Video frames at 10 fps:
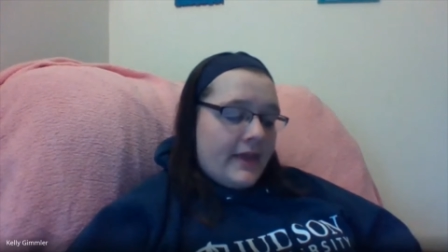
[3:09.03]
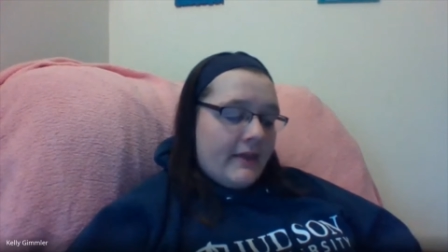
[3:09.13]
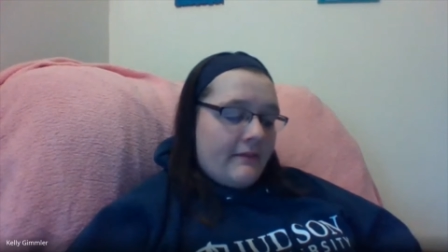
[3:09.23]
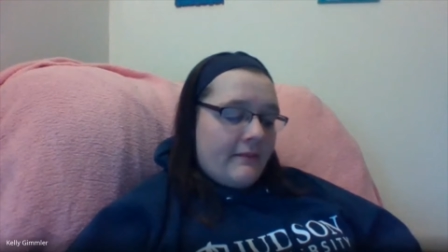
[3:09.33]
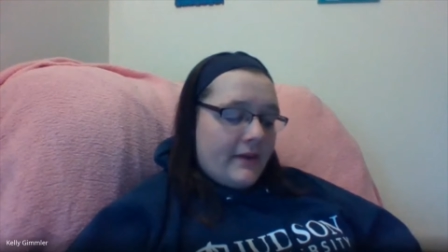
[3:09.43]
they
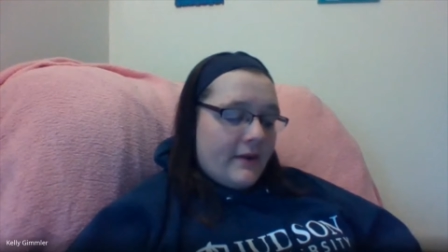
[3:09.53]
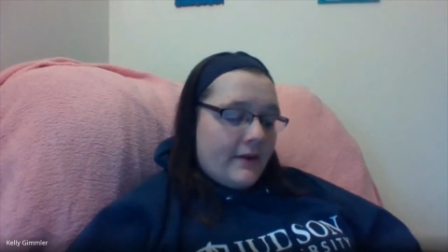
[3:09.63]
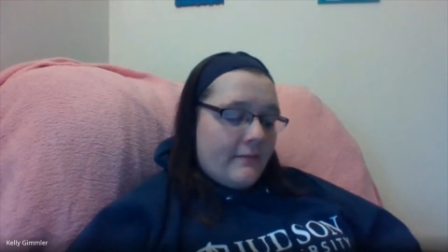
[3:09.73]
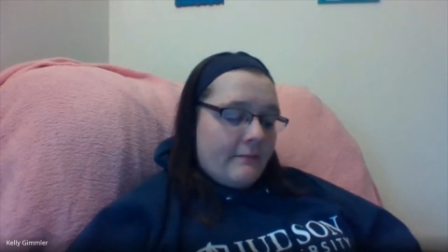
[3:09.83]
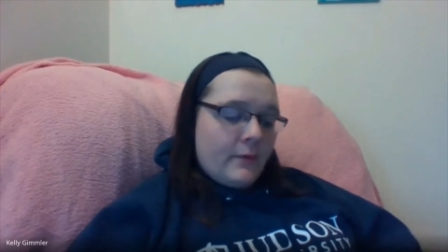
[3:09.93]
have
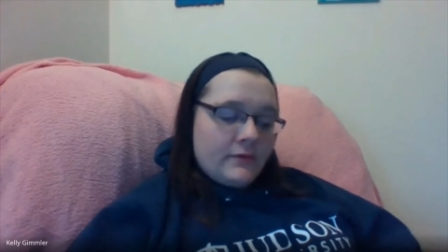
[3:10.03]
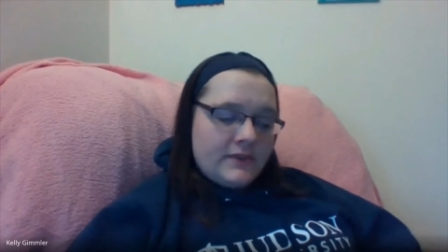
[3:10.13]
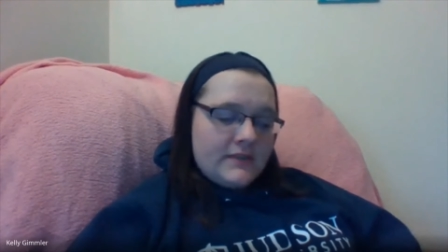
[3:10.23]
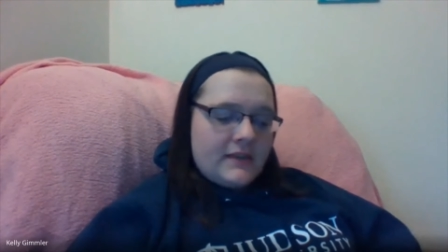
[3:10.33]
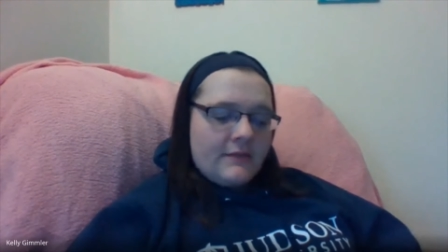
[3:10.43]
um,
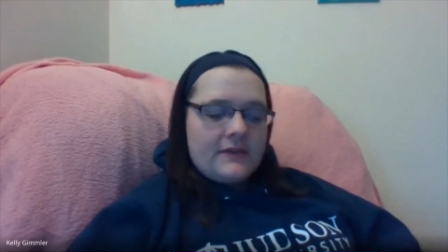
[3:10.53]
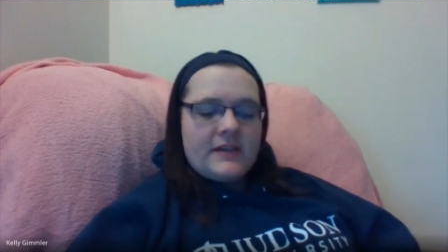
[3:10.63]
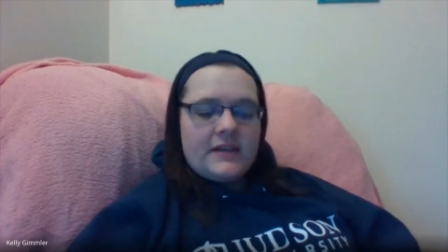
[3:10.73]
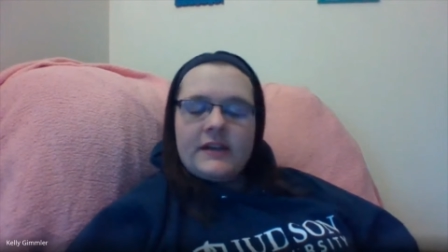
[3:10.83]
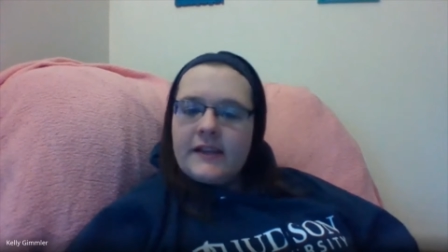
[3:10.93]
mostly
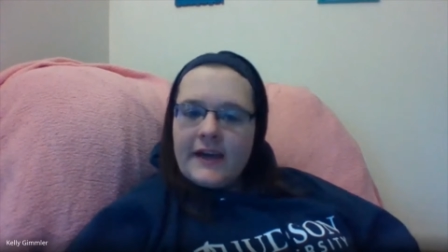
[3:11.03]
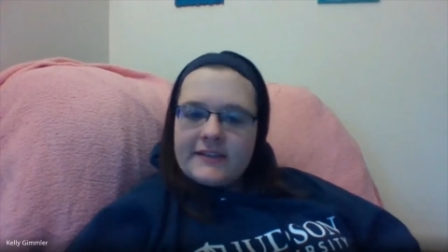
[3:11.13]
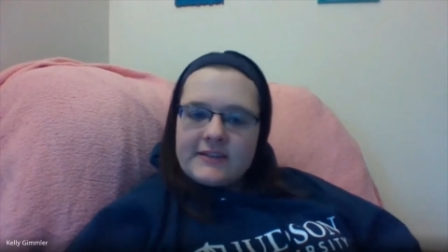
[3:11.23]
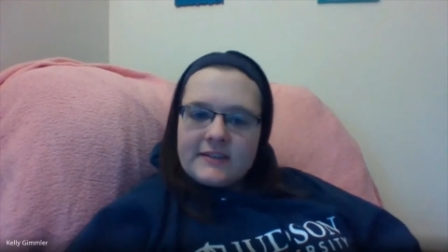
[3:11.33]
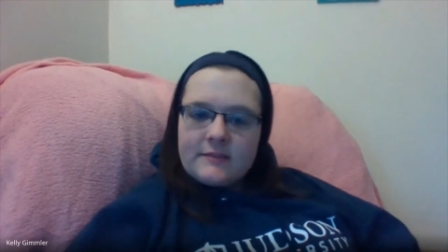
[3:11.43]
self-contained
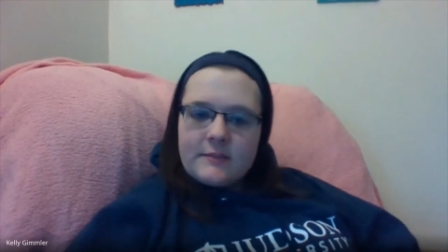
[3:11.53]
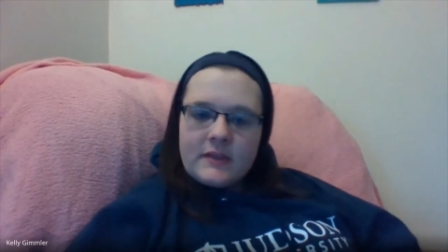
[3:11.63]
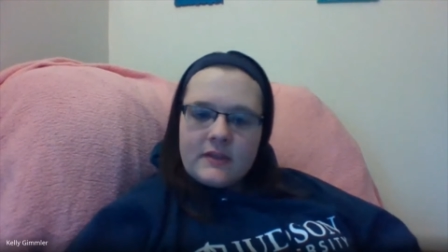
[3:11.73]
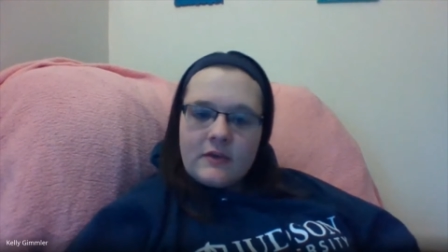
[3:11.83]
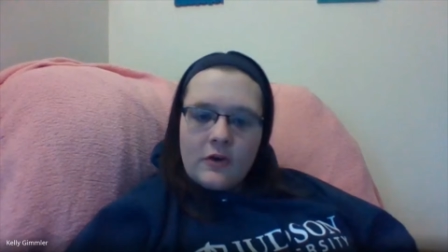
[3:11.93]
classes
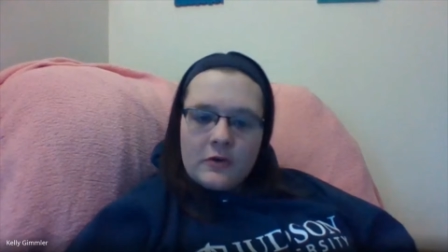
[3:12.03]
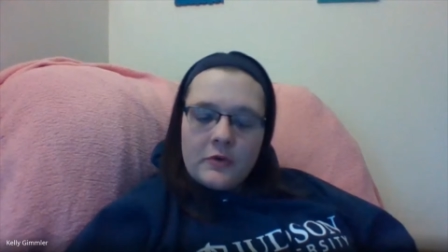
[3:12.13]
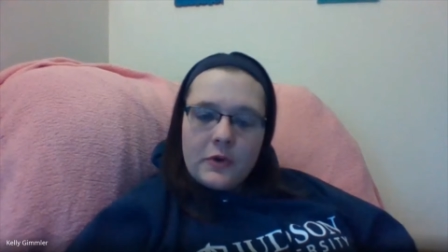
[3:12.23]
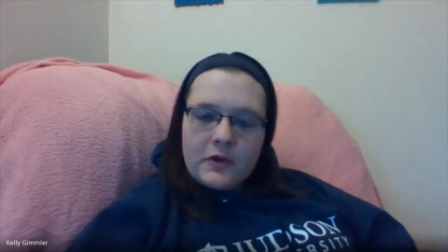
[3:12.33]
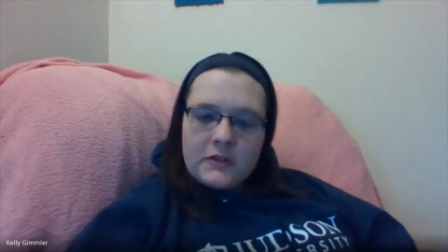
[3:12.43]
with their
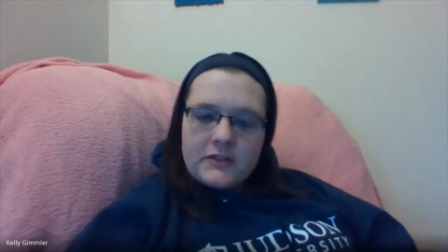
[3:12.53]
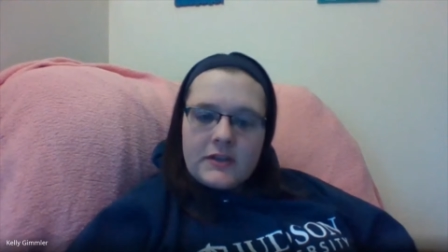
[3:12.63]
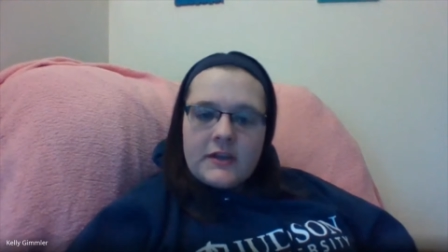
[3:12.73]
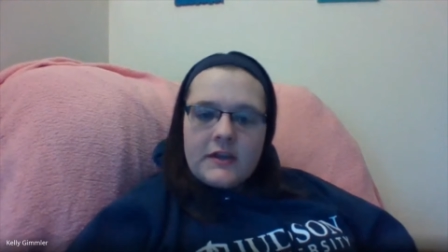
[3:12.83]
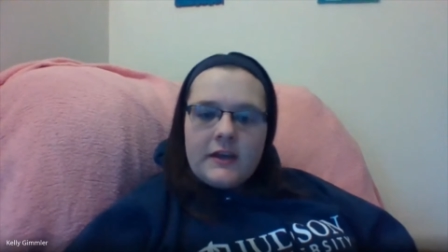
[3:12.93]
cohort.